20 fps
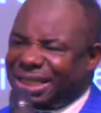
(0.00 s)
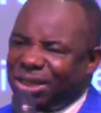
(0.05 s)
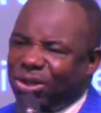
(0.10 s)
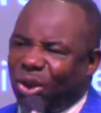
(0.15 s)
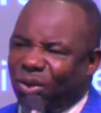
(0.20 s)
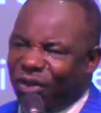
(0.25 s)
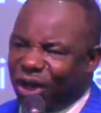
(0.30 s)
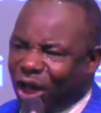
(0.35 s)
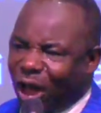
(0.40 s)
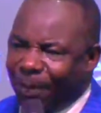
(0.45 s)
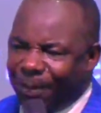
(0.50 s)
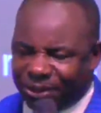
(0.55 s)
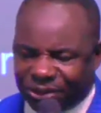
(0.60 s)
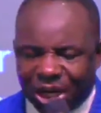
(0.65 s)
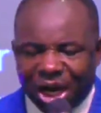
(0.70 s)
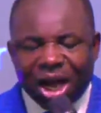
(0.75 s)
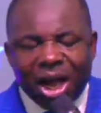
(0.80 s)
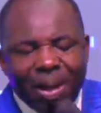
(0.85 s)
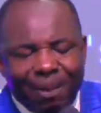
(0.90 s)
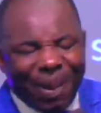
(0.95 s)
in Overcomers?
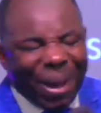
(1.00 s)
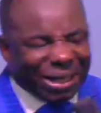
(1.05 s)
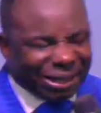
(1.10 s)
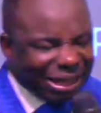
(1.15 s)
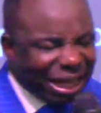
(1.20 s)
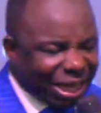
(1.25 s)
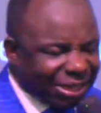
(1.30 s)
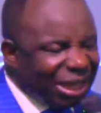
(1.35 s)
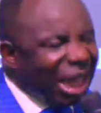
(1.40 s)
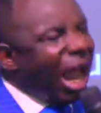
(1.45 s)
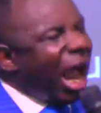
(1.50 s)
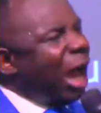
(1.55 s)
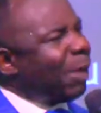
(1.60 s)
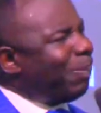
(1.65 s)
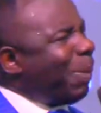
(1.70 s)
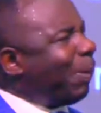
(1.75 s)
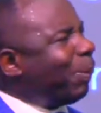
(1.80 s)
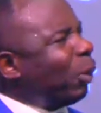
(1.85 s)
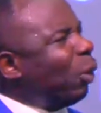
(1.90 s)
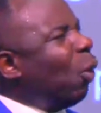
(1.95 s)
Partners are
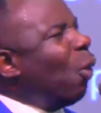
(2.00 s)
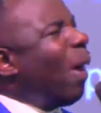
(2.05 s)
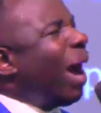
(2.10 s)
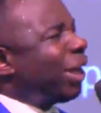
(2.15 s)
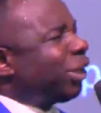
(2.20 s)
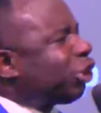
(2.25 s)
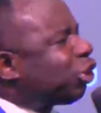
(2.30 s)
people who are